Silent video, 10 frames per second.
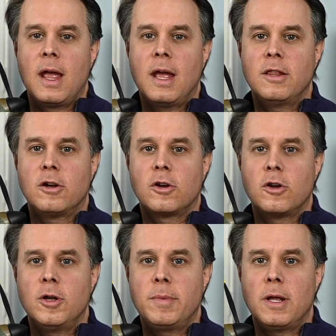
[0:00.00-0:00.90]
And there are
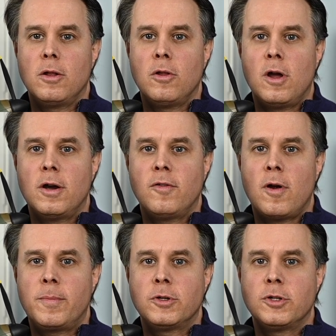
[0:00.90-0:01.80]
going to be a lot of
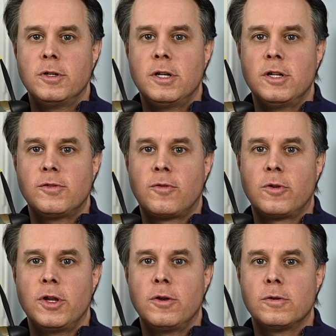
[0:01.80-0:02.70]
opportunities
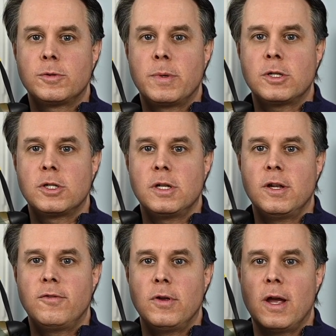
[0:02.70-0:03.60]
for you, especially
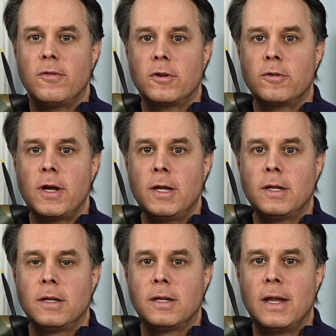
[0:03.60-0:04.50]
if you have a great
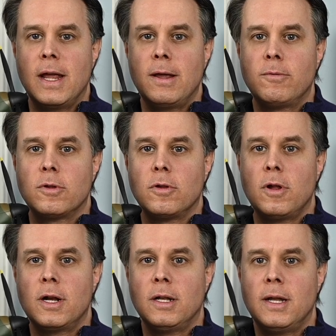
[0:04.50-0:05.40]
day with a
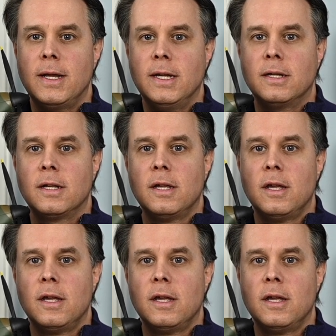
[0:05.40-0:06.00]
lot of light,